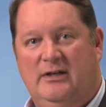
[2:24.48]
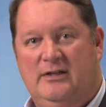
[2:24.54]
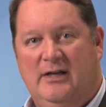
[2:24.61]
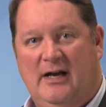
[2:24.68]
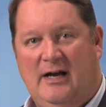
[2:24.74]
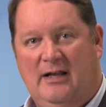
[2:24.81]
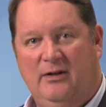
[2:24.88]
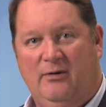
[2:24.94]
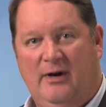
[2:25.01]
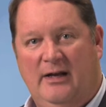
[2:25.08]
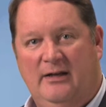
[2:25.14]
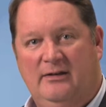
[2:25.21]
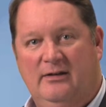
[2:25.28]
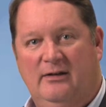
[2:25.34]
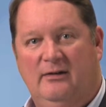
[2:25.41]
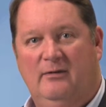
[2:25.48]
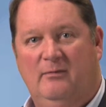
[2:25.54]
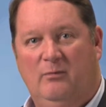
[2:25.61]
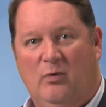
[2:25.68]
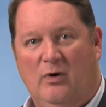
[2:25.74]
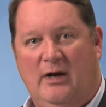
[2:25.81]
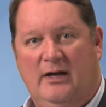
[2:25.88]
tolerate
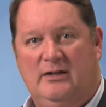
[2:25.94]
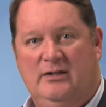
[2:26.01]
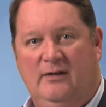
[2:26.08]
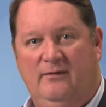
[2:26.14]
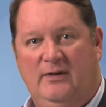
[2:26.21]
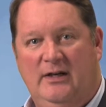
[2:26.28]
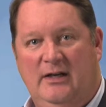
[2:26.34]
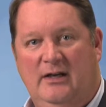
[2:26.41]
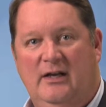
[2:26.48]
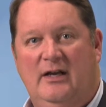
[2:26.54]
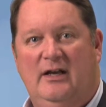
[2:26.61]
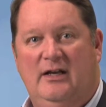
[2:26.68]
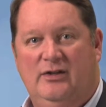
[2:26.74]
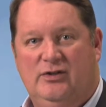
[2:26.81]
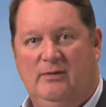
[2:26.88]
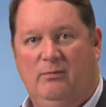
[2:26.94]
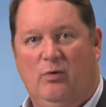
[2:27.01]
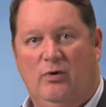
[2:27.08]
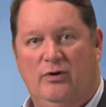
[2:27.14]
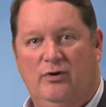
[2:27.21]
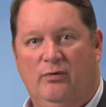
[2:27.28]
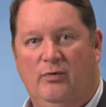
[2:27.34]
more activity, it's
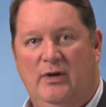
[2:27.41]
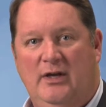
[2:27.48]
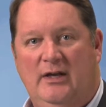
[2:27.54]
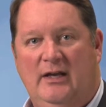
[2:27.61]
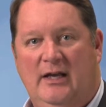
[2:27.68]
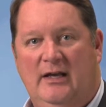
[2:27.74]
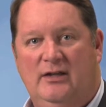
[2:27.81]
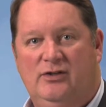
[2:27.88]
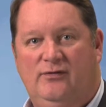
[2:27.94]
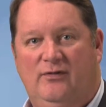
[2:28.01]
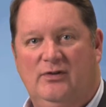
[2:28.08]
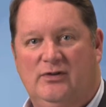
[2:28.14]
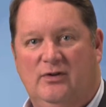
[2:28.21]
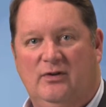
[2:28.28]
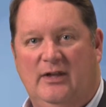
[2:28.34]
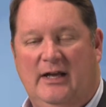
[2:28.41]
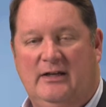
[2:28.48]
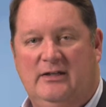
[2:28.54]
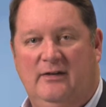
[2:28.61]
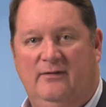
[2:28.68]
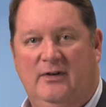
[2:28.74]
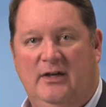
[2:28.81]
important to re-engage physical
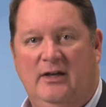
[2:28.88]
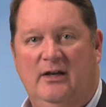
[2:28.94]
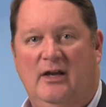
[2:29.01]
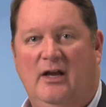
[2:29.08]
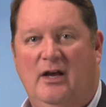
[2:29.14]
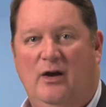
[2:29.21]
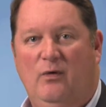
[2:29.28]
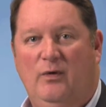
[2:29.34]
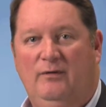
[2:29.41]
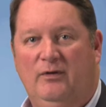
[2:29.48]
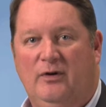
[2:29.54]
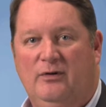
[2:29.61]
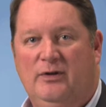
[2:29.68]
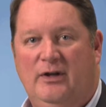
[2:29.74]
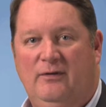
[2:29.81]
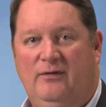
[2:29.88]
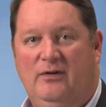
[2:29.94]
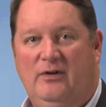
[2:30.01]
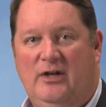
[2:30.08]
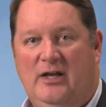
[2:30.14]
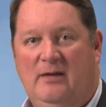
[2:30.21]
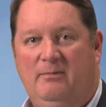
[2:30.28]
activity. We've learned that if you
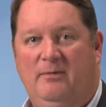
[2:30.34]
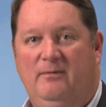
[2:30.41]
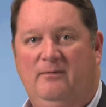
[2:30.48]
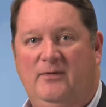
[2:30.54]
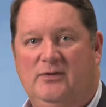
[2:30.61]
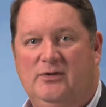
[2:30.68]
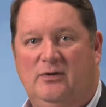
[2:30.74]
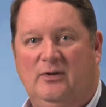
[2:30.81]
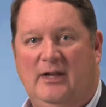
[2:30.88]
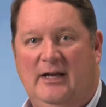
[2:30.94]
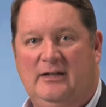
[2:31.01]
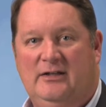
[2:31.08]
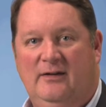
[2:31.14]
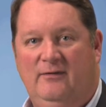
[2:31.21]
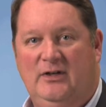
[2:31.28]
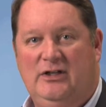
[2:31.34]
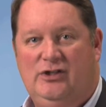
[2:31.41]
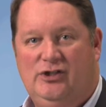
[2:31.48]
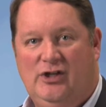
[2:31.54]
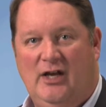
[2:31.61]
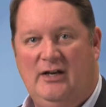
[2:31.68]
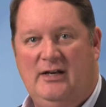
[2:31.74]
keep physical activity
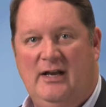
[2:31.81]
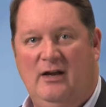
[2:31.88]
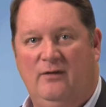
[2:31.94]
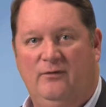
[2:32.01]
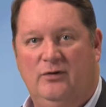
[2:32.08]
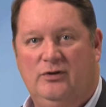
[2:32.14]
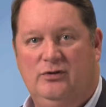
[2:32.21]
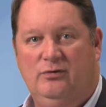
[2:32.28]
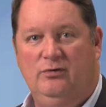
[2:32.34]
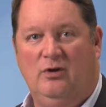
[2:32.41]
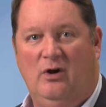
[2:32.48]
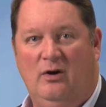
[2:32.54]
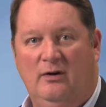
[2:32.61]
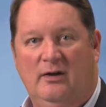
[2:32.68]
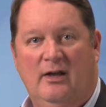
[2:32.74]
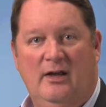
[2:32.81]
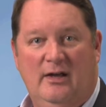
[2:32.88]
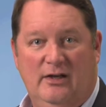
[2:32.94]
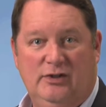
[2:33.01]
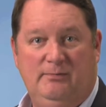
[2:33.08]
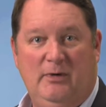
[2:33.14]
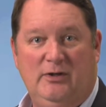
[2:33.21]
shut down for too long,
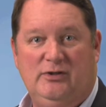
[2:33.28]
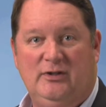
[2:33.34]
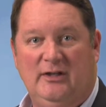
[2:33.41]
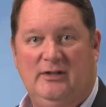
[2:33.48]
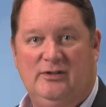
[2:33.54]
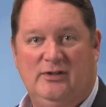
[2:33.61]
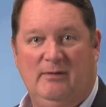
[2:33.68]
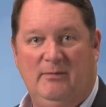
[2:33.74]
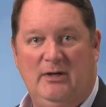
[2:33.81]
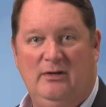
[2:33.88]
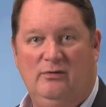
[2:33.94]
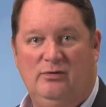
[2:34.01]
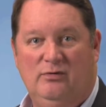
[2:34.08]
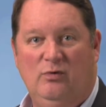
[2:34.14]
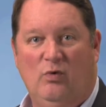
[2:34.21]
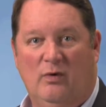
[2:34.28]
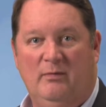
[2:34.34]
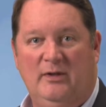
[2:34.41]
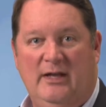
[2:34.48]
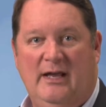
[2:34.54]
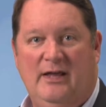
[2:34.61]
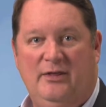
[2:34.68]
especially in somebody who's
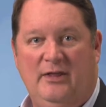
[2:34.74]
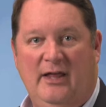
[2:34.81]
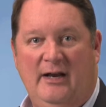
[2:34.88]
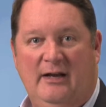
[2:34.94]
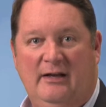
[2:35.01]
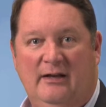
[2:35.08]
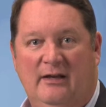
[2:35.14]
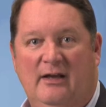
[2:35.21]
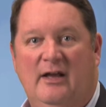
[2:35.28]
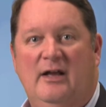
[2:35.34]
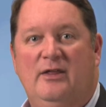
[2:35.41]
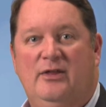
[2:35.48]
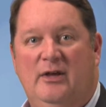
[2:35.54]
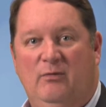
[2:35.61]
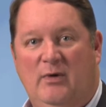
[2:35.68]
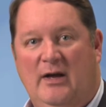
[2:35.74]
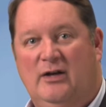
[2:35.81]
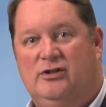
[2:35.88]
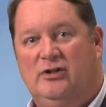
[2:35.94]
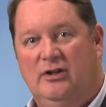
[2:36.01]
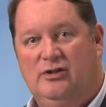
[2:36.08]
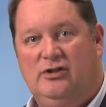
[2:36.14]
normally athletic, then we
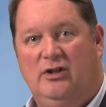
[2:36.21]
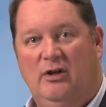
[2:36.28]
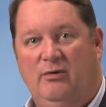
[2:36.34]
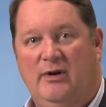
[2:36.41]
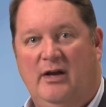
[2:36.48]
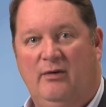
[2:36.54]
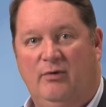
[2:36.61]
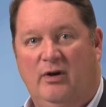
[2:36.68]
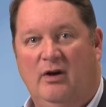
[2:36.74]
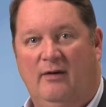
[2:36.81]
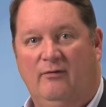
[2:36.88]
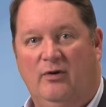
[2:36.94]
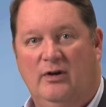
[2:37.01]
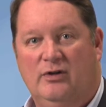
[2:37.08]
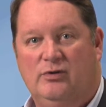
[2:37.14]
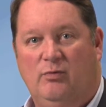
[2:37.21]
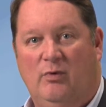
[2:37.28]
actually slow down recovery as